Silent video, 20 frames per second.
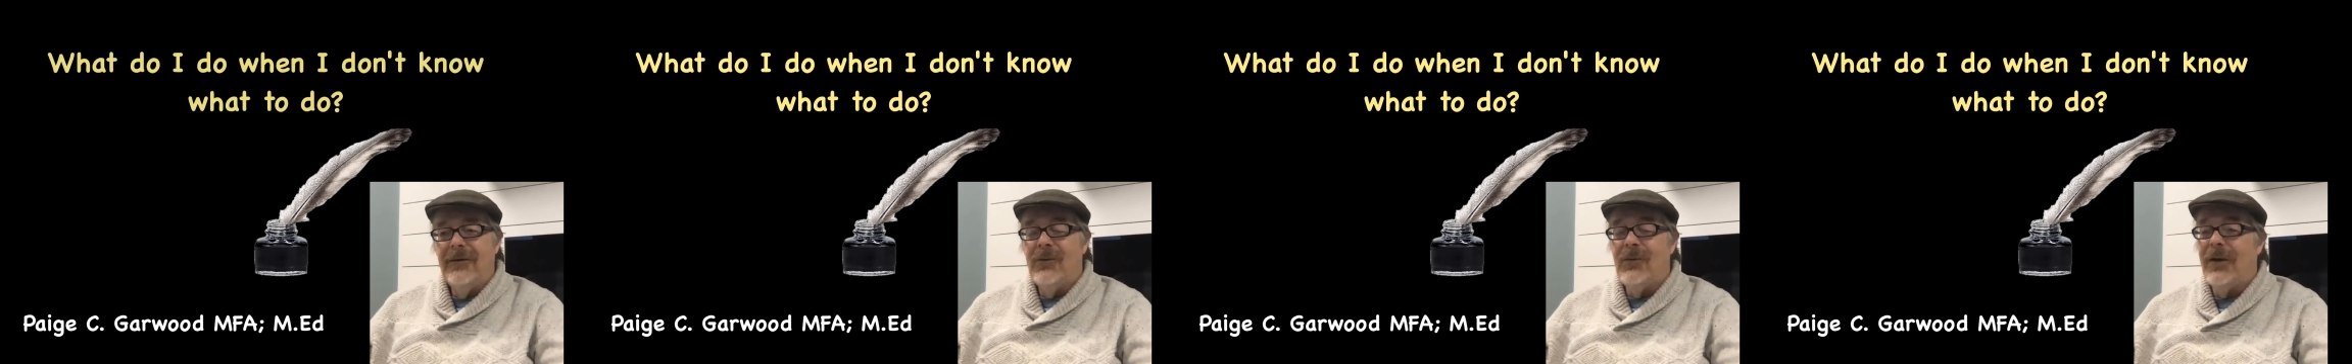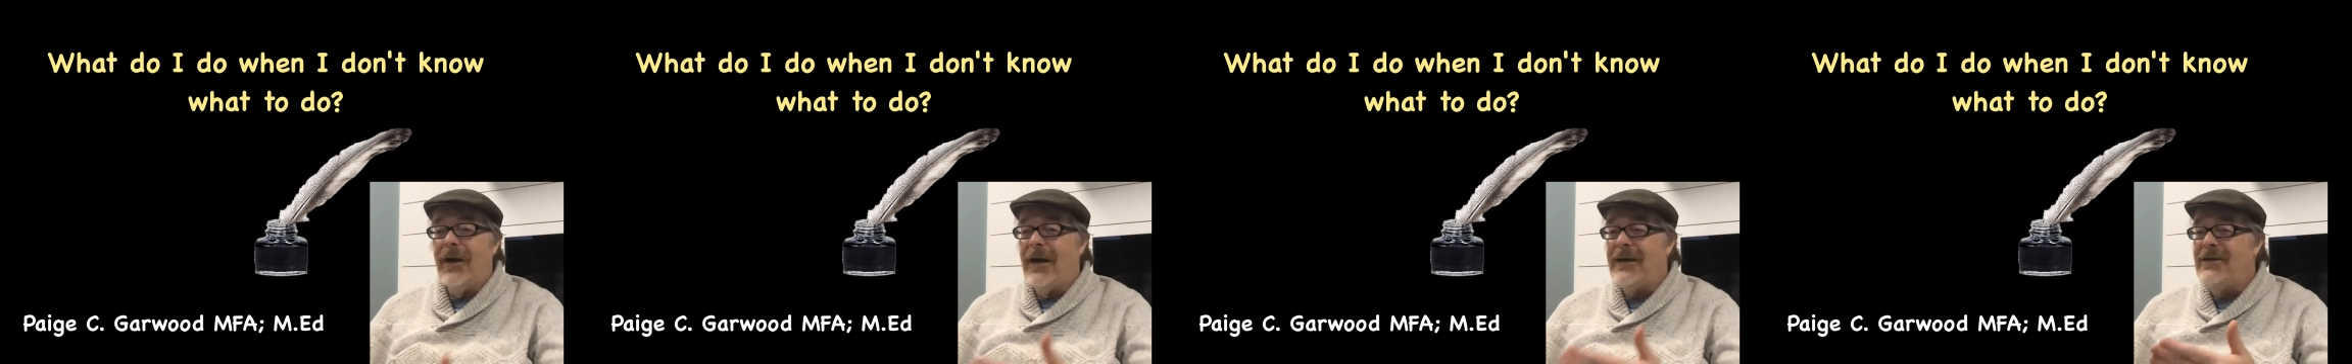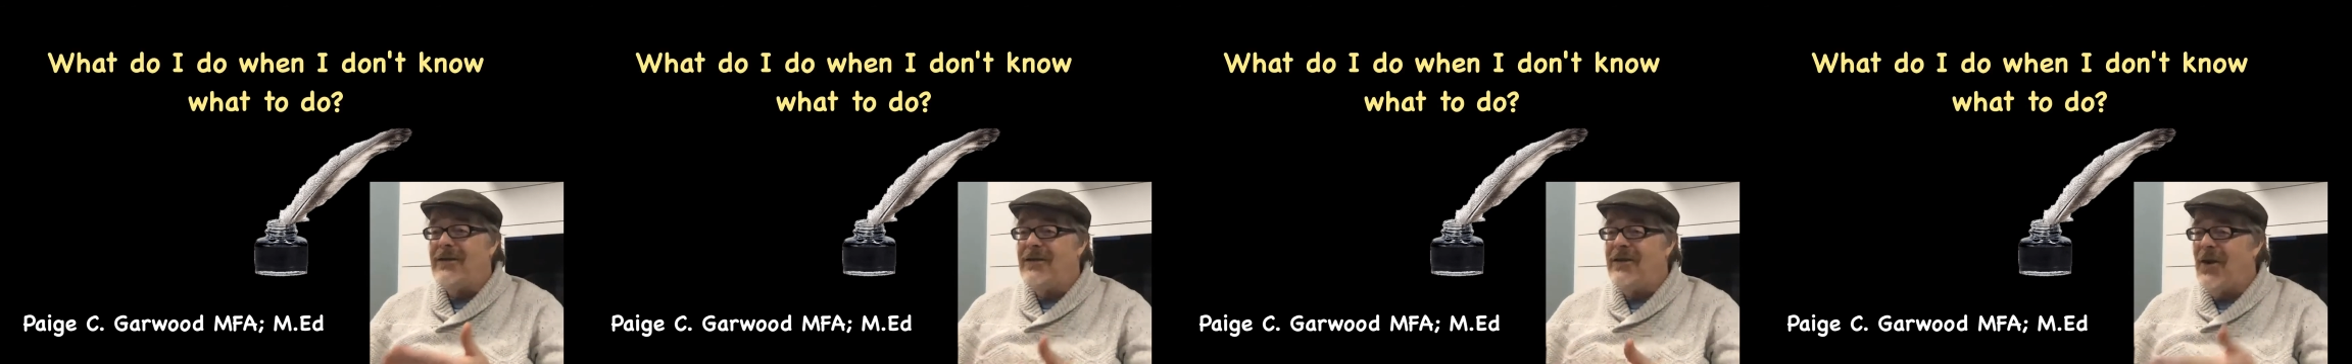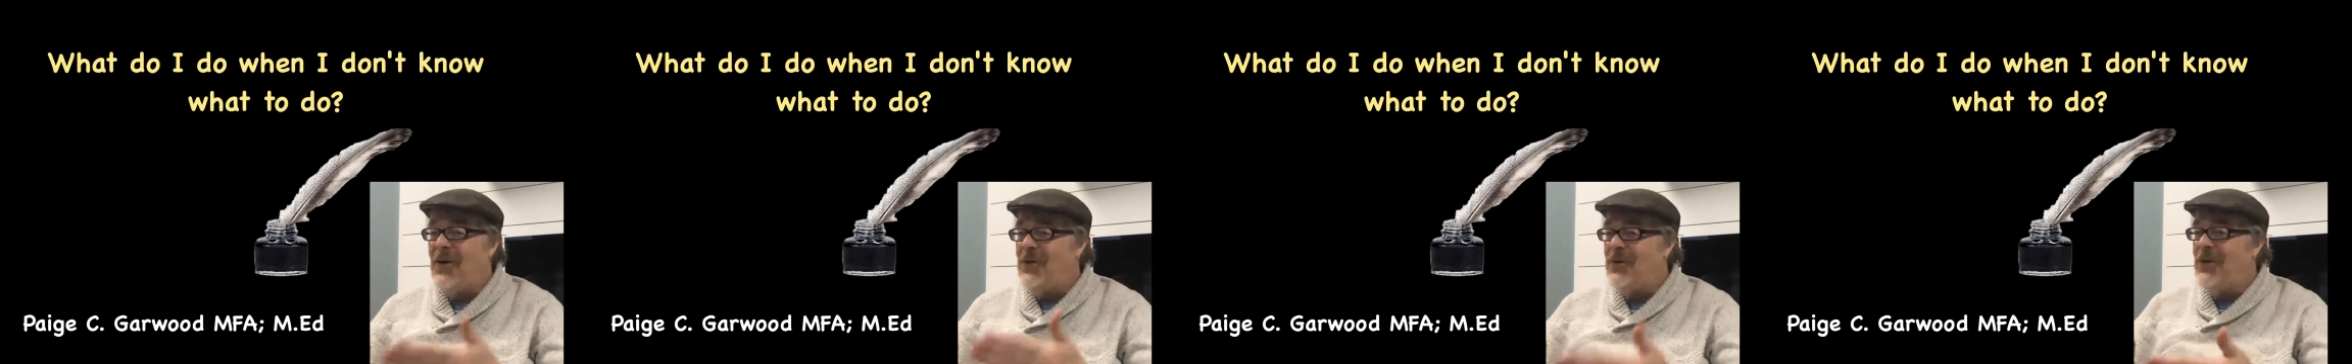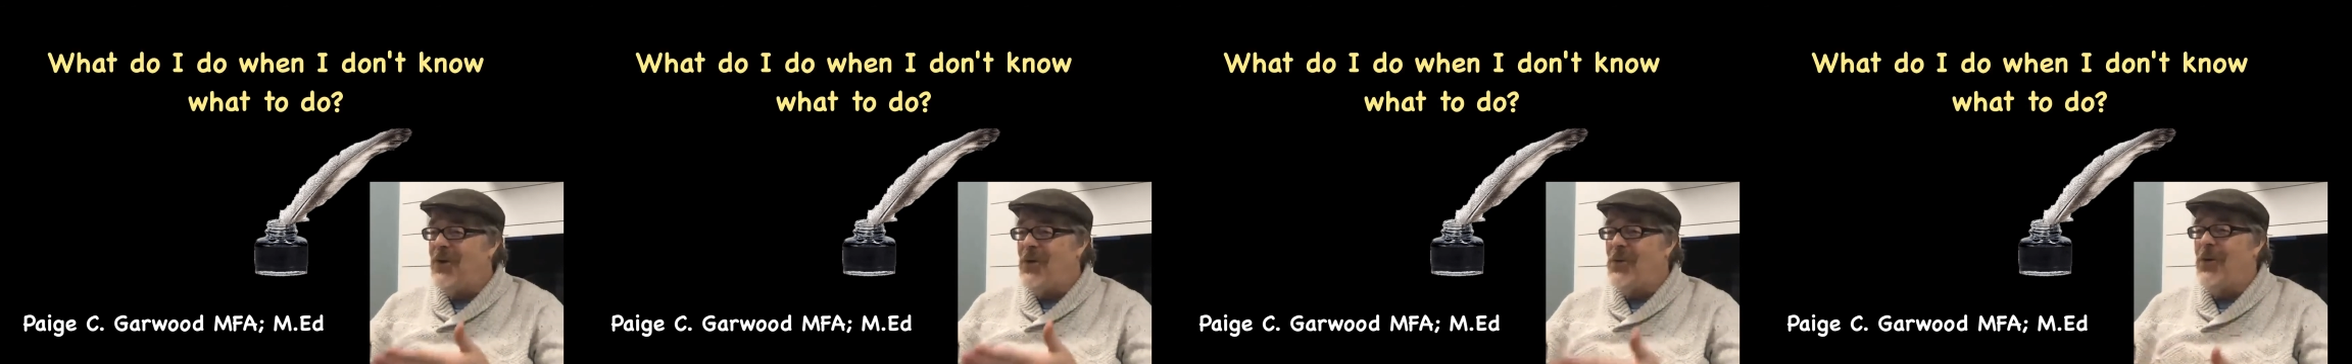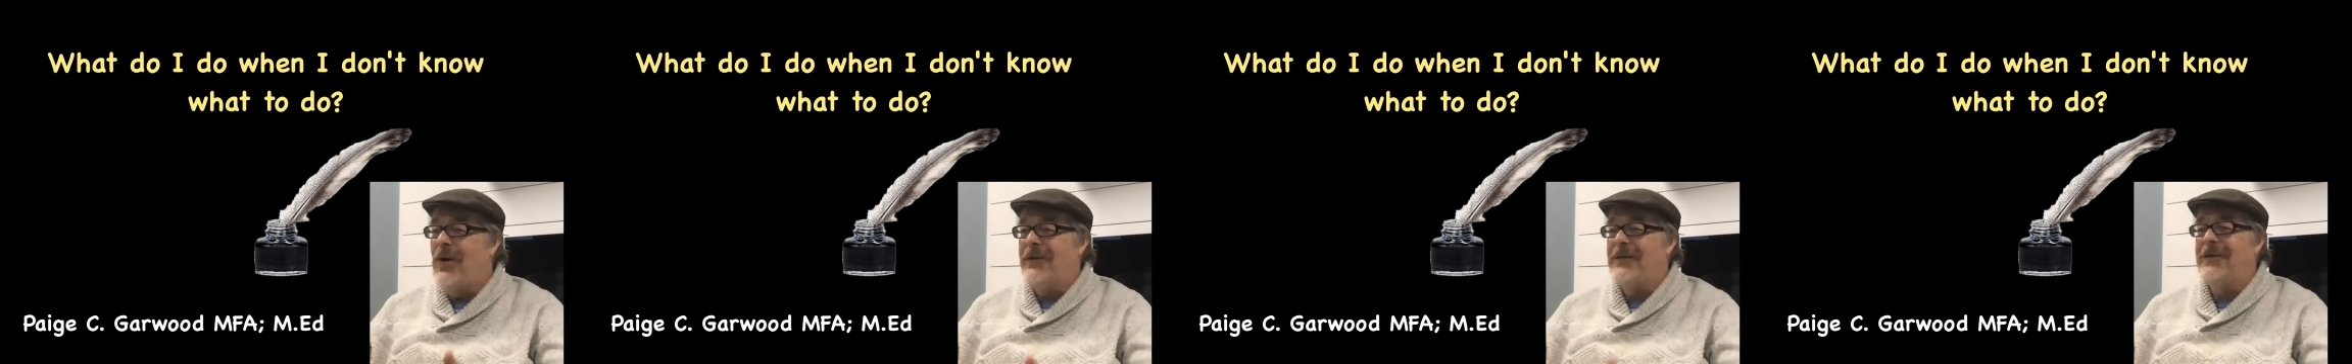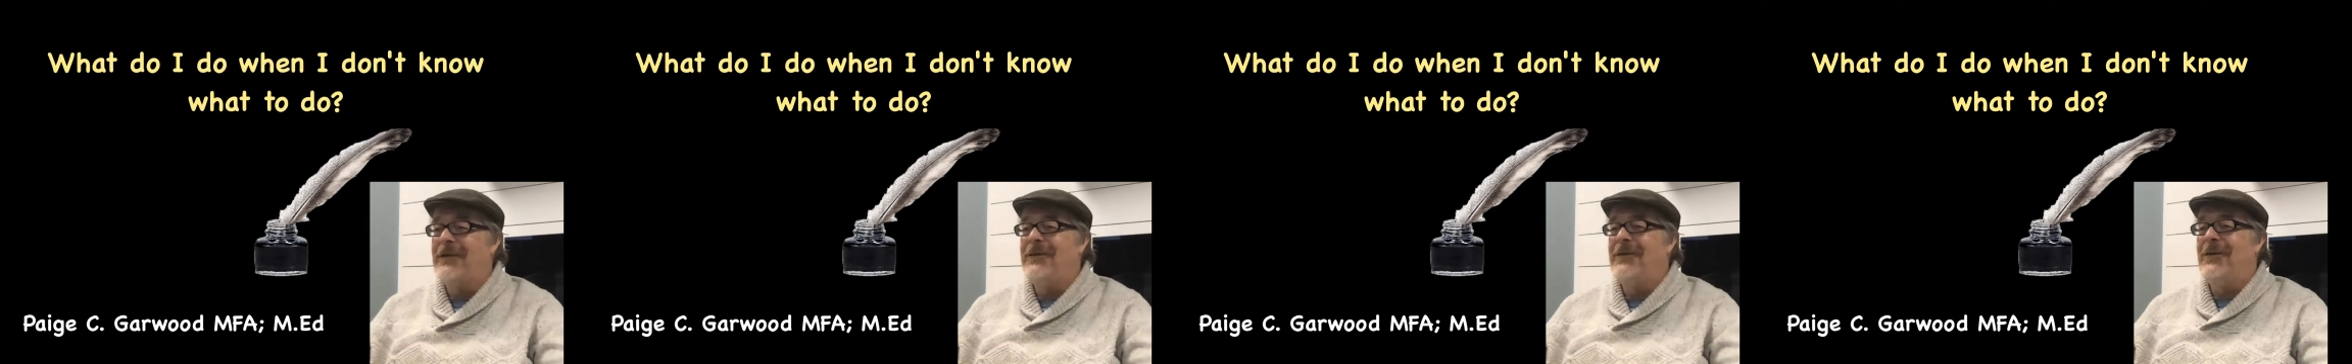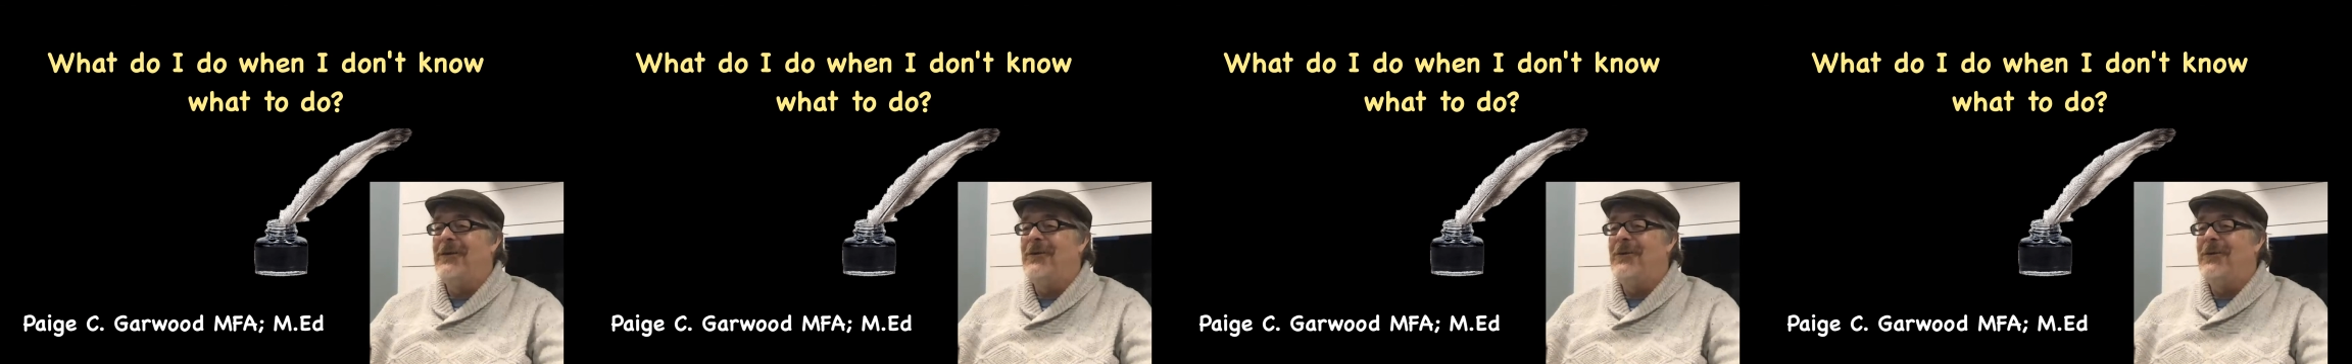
I don't know what to do?